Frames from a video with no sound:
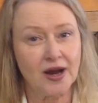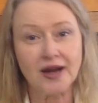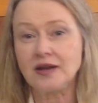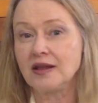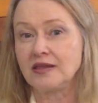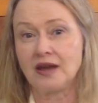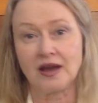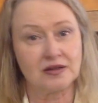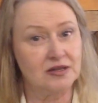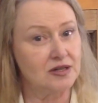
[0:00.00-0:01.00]
right,
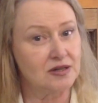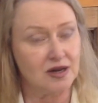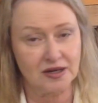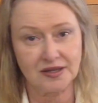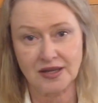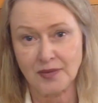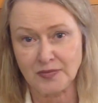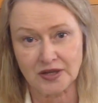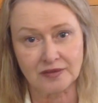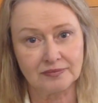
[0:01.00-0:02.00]
they did not
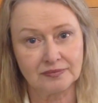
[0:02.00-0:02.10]
accept it.